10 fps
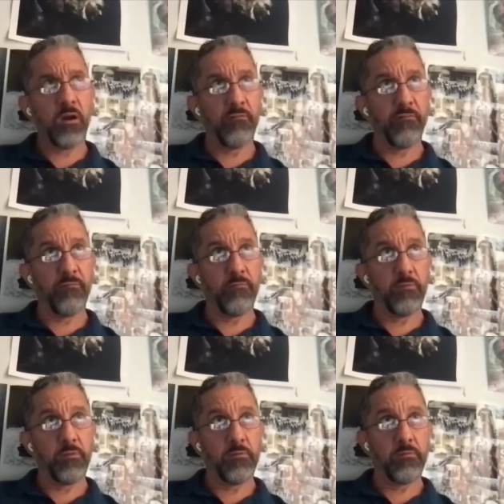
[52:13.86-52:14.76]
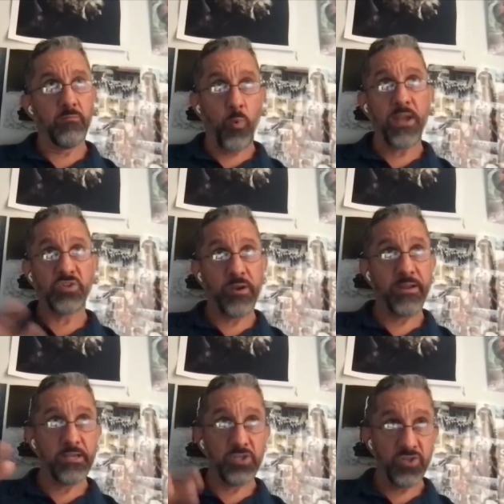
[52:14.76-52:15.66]
of weight
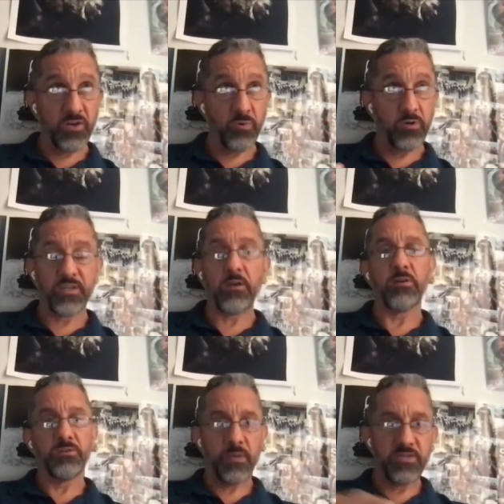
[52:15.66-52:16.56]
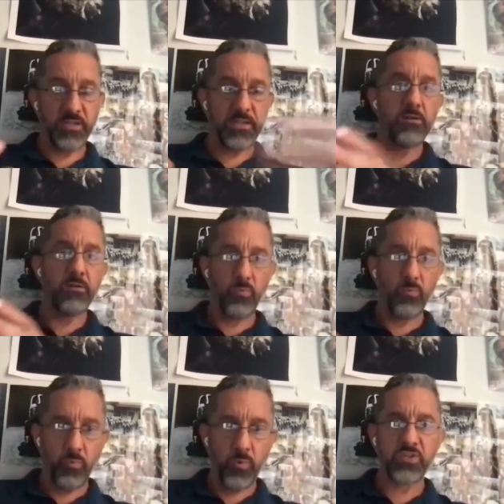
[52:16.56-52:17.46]
training in general? Because I heard you mention like, you
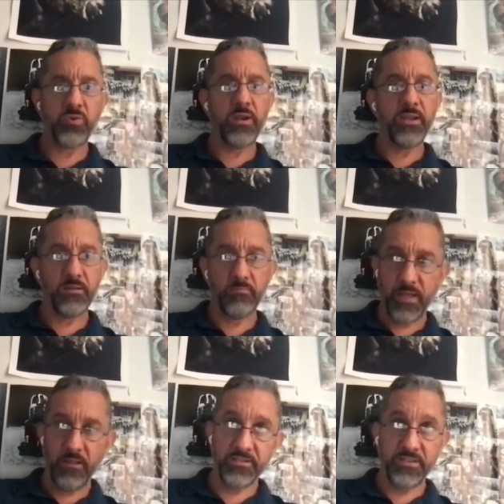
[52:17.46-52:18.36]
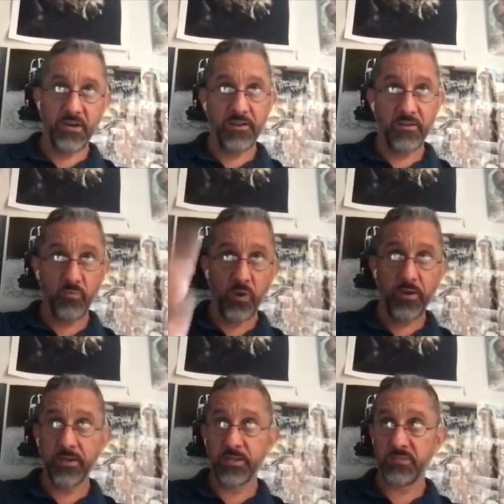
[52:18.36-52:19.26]
know, weight training and Peloton and
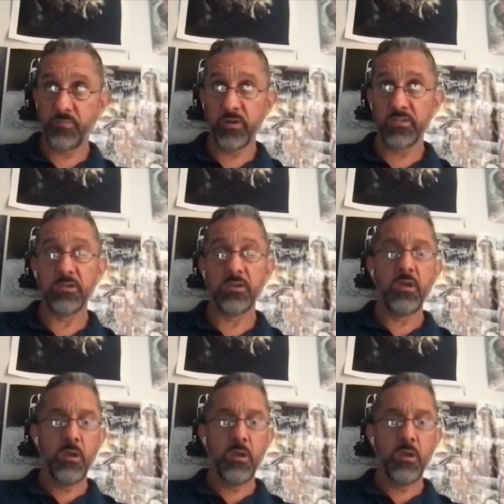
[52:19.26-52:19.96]
running and sprints.